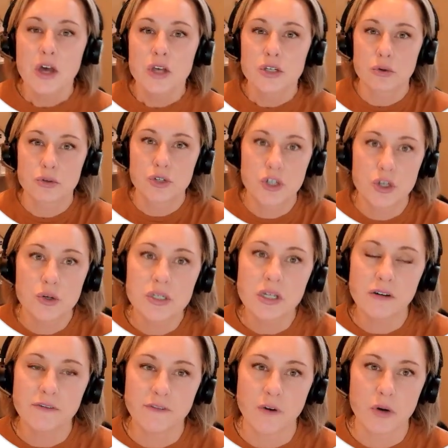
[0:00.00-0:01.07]
So
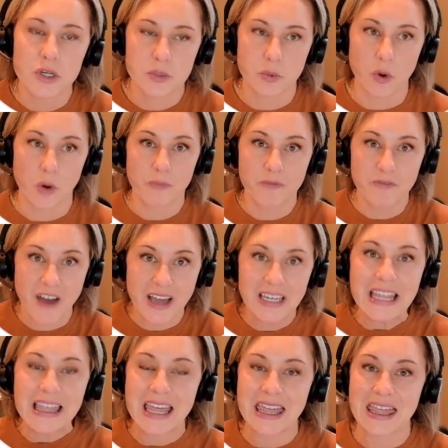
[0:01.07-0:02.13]
choosing a focus role,
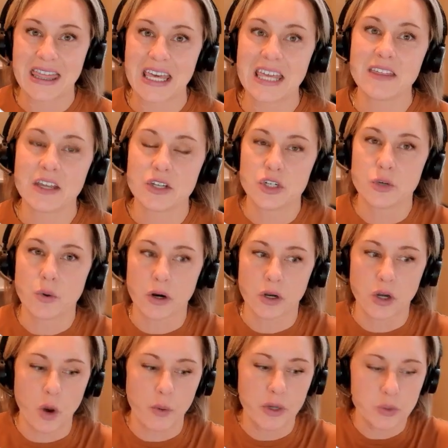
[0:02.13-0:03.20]
finding the thing that you are
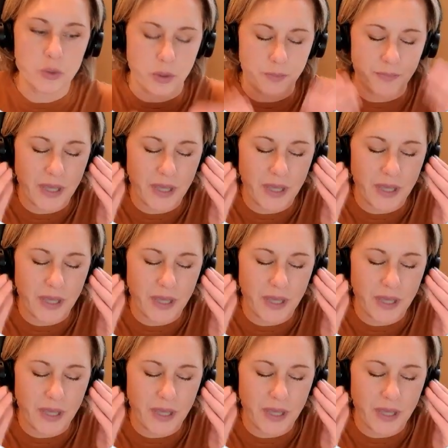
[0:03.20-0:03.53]
going toward,